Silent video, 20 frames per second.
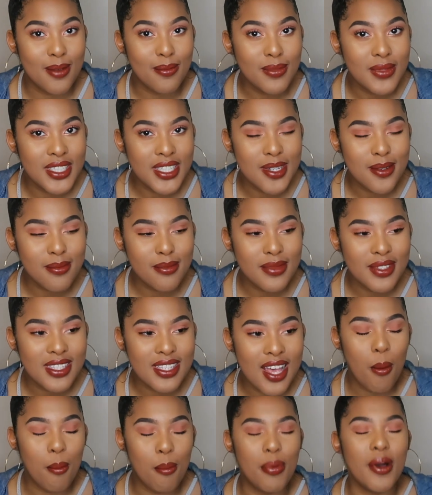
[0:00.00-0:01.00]

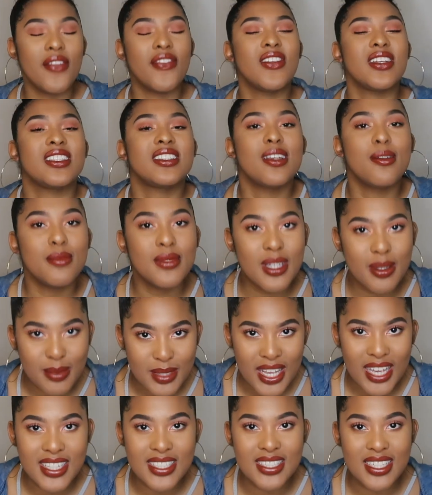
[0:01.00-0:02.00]
symptoms, but the
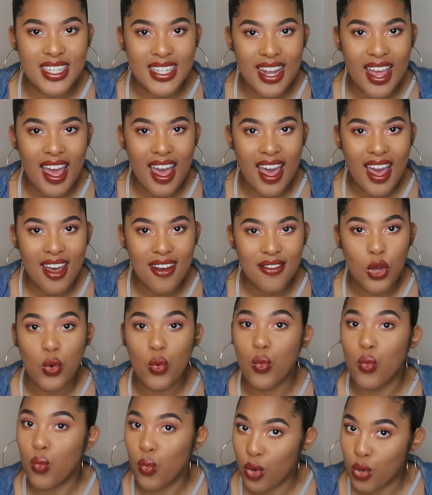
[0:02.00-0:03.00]
symptoms I did have
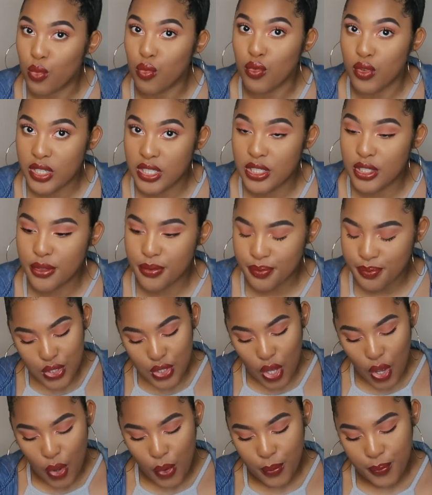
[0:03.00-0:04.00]
were real.
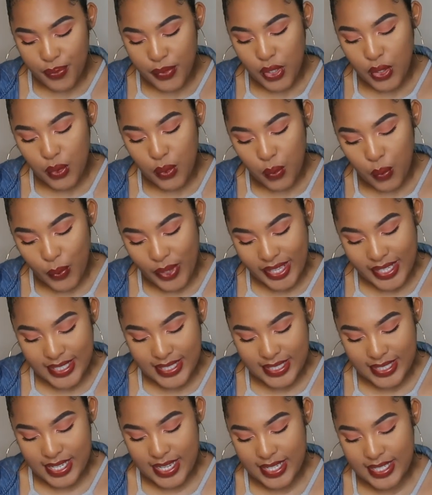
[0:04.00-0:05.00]
So week
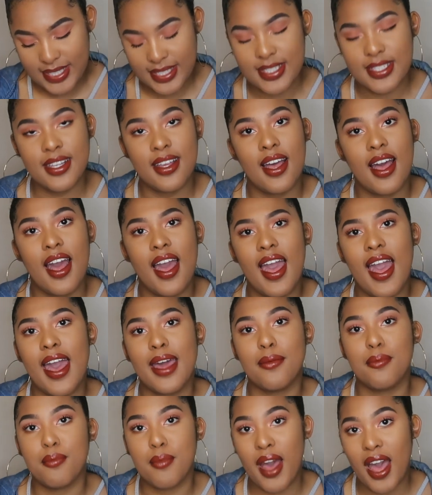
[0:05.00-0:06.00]
six, I
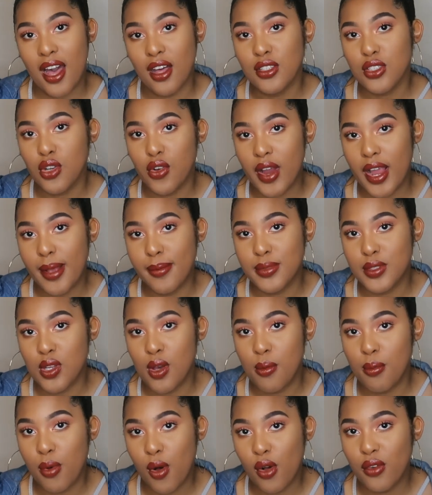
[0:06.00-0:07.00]
had mild cramps
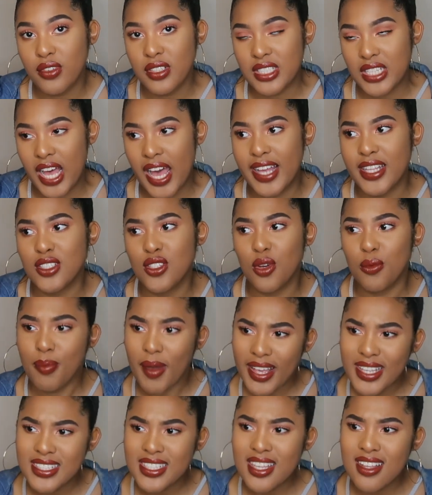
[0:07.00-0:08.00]
on both sides. So
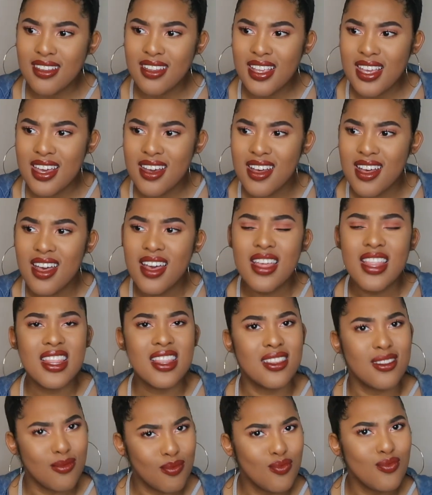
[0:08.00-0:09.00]
basically
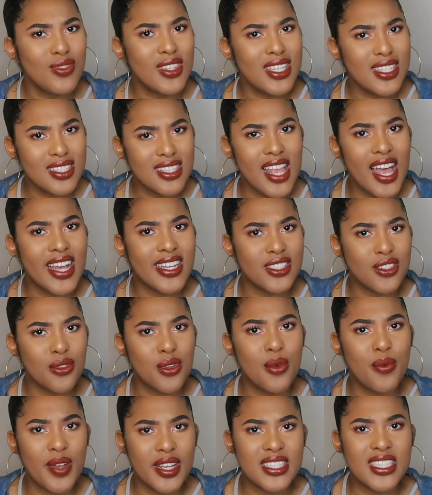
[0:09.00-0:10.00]
these last
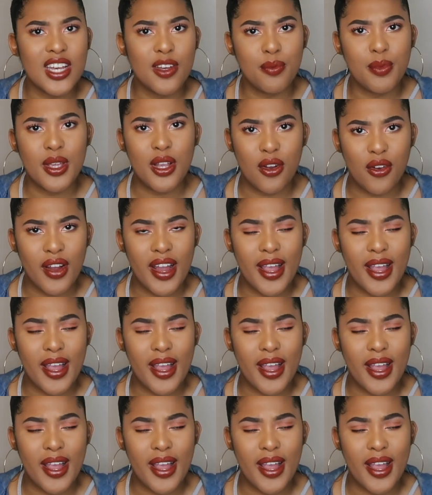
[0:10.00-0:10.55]
3 weeks I've been